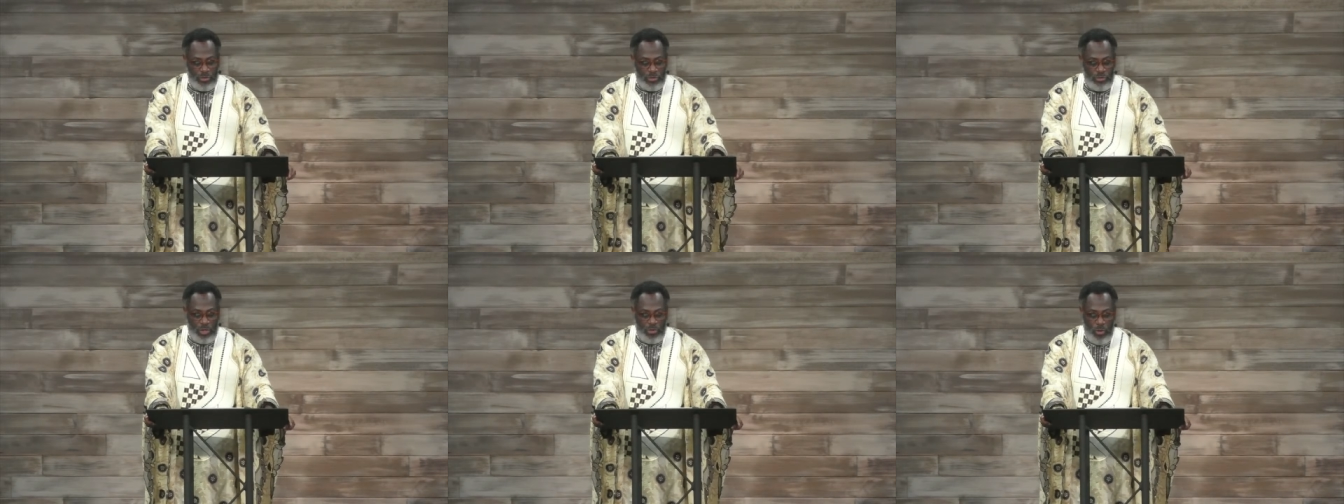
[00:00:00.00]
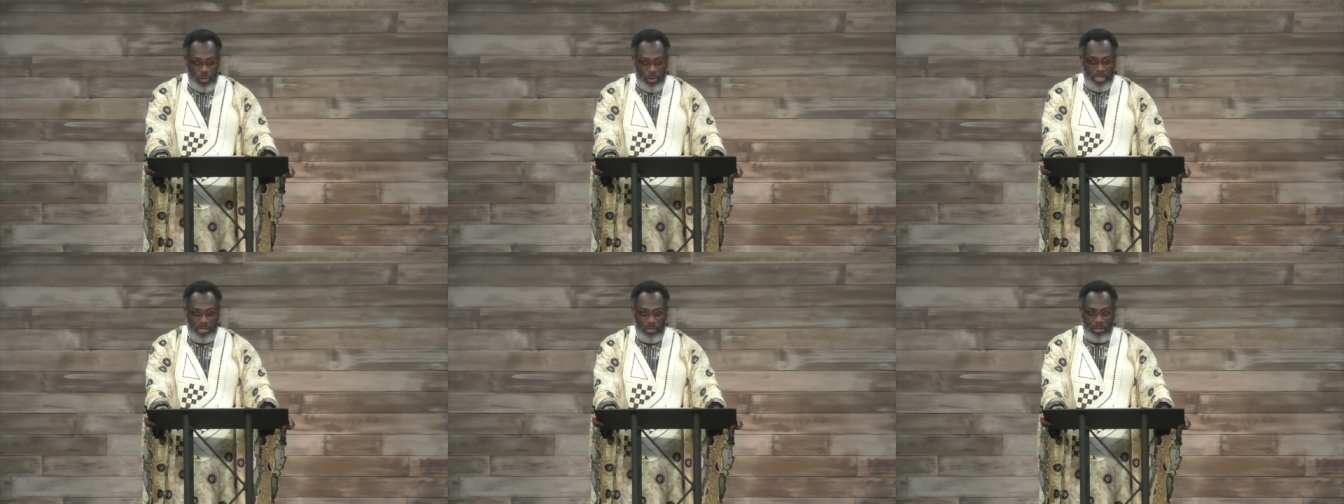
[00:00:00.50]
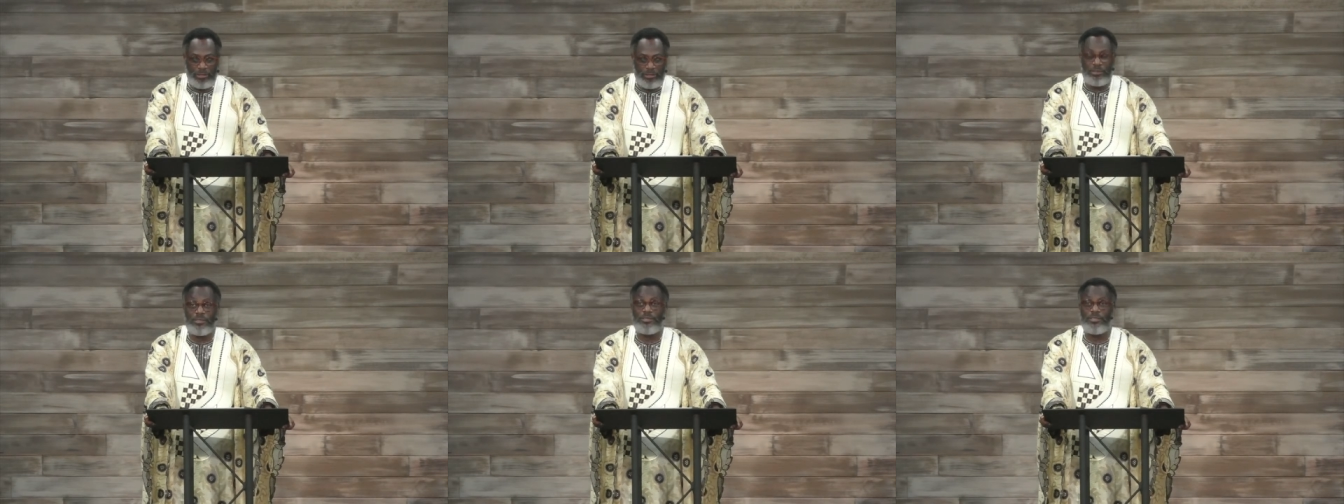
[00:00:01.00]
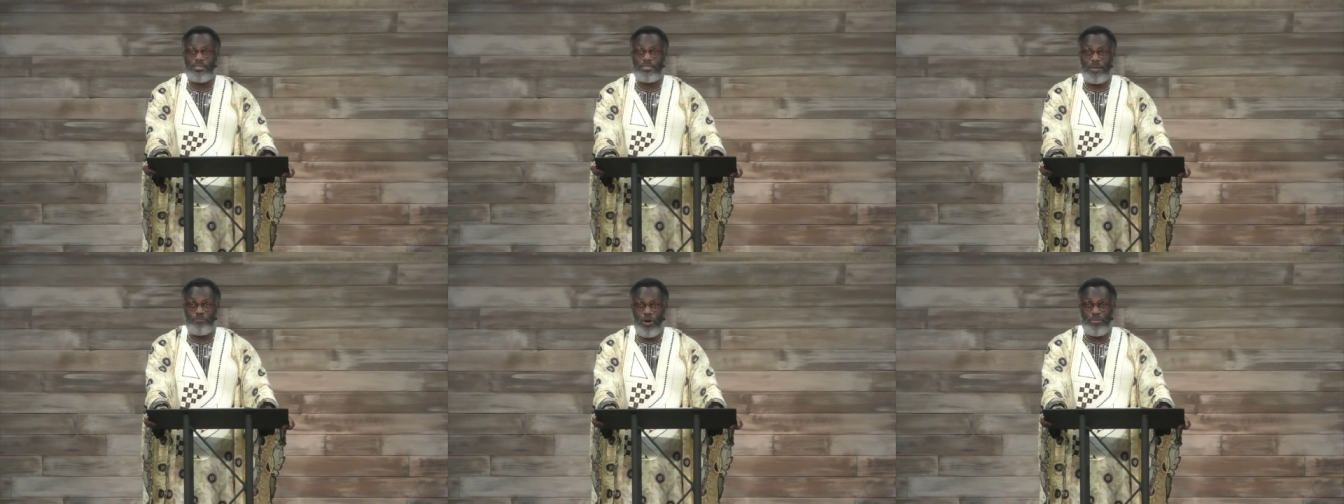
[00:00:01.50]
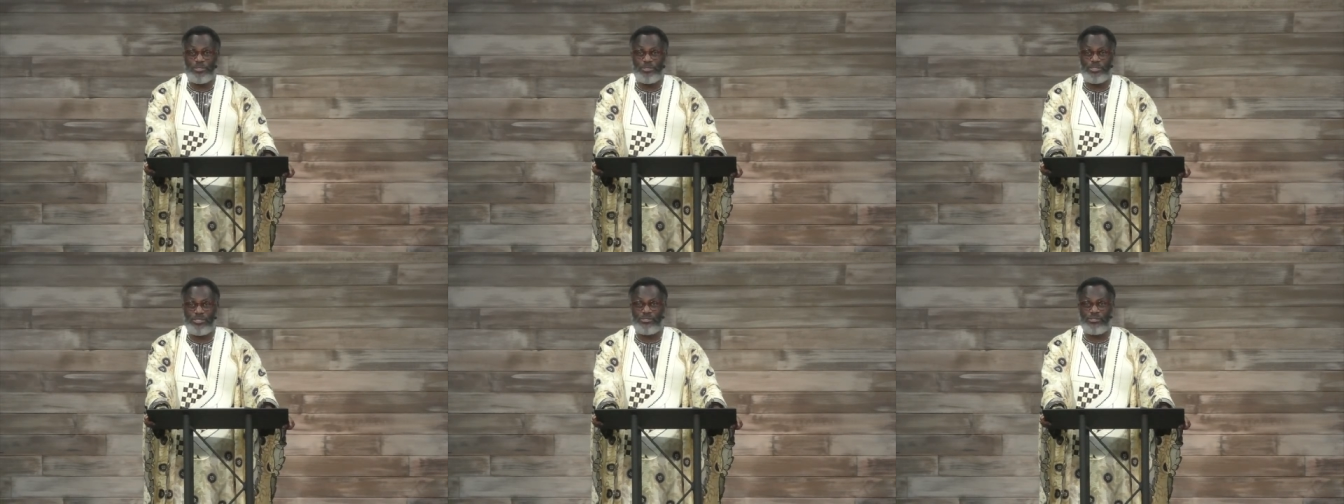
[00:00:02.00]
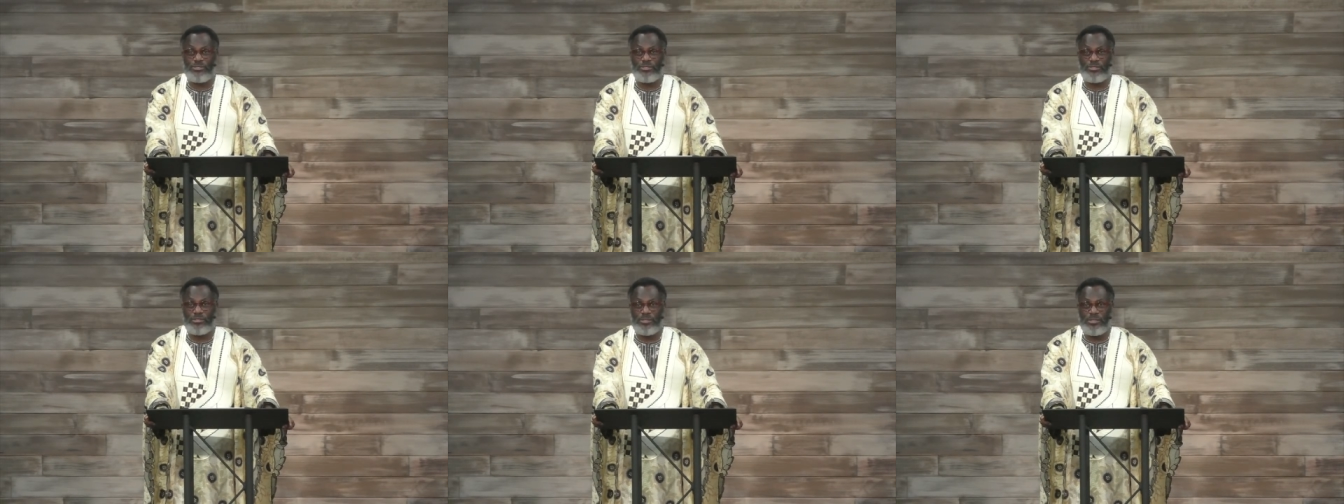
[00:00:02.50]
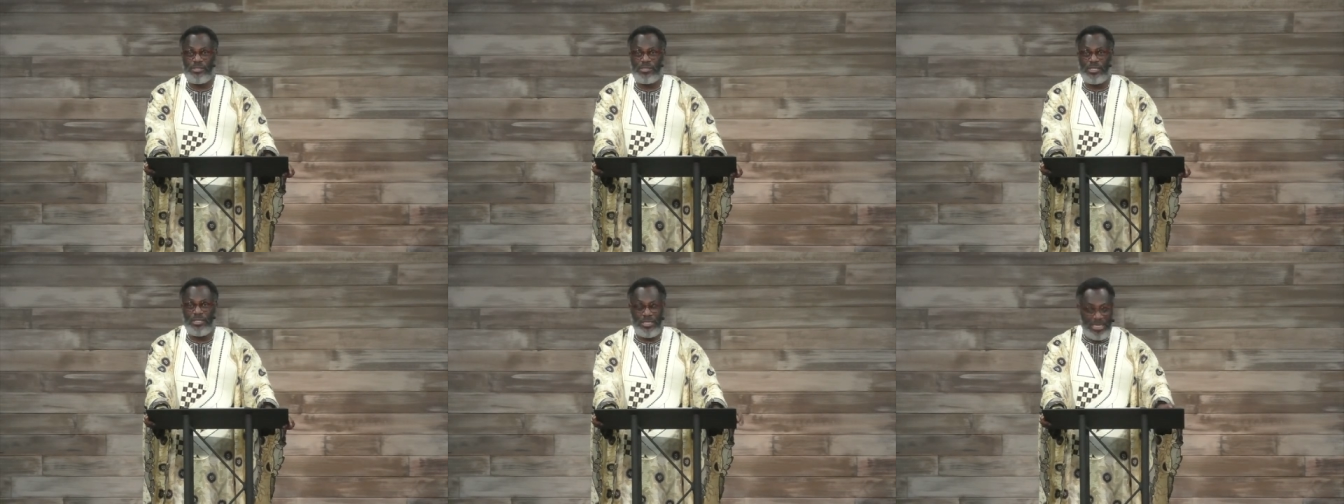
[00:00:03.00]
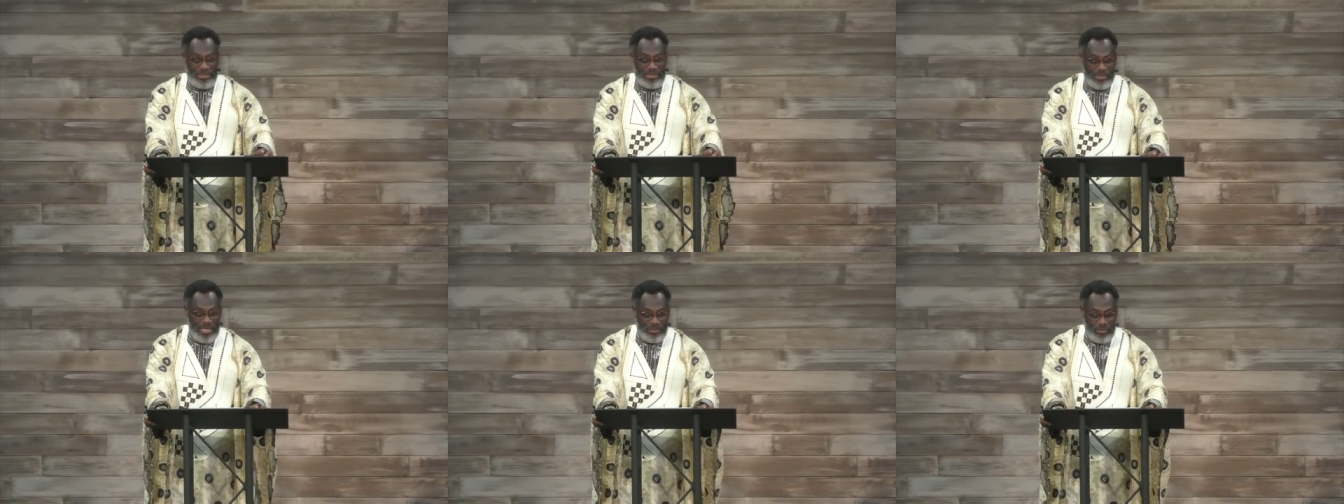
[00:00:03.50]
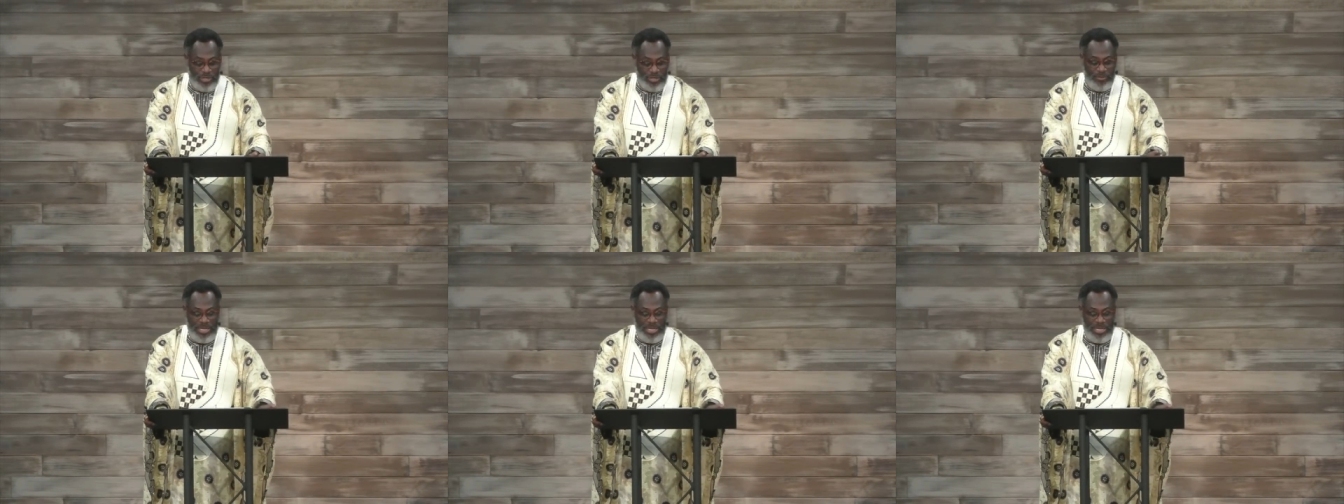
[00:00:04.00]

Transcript: not only got their promises extended to them